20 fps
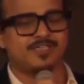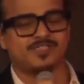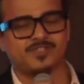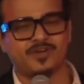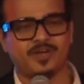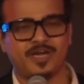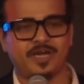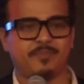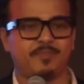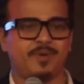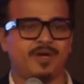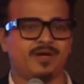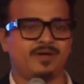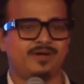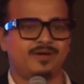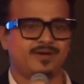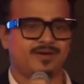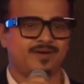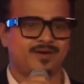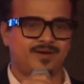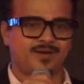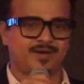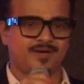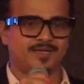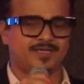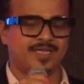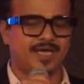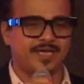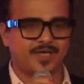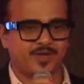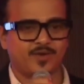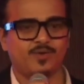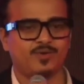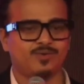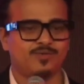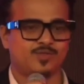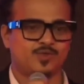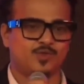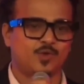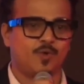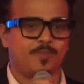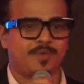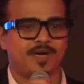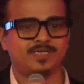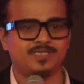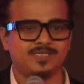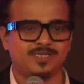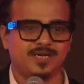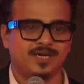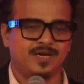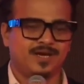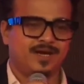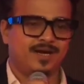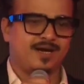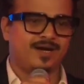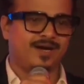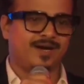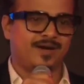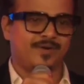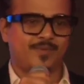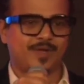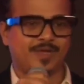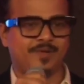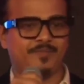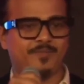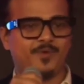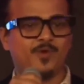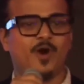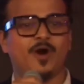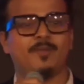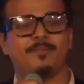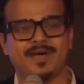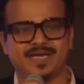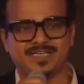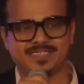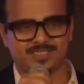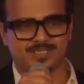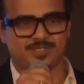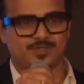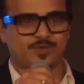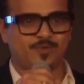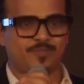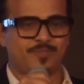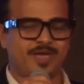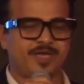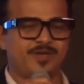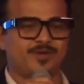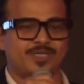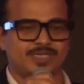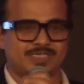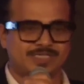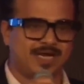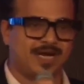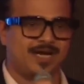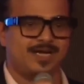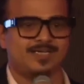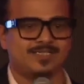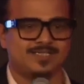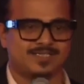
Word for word: on 8-Bit, uh, thank you so much. Uh, we'll do our best to make you the stars